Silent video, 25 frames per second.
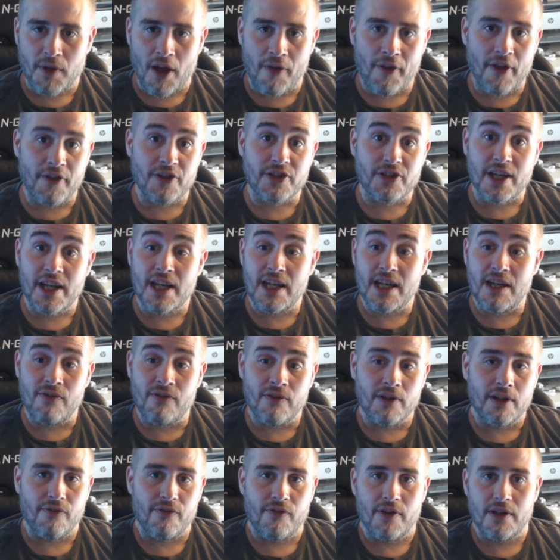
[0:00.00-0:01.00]
And then say
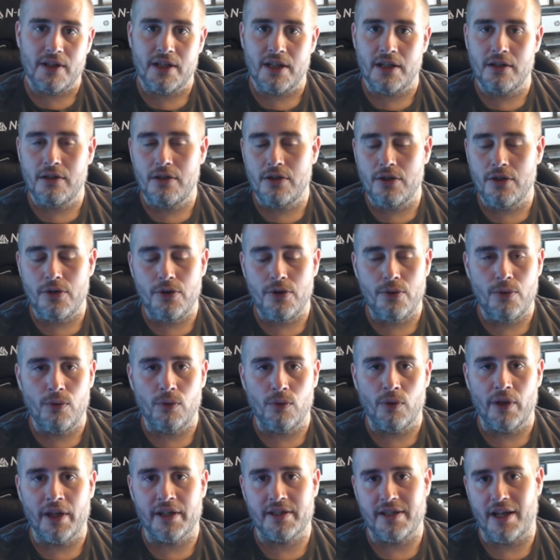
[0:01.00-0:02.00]
even if it did do
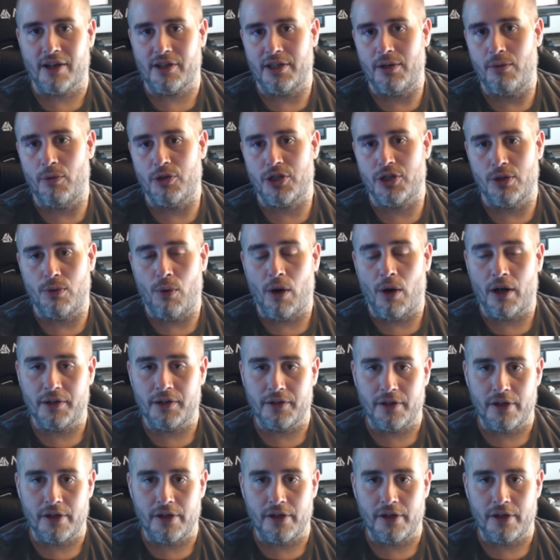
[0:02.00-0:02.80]
exactly what you wanted to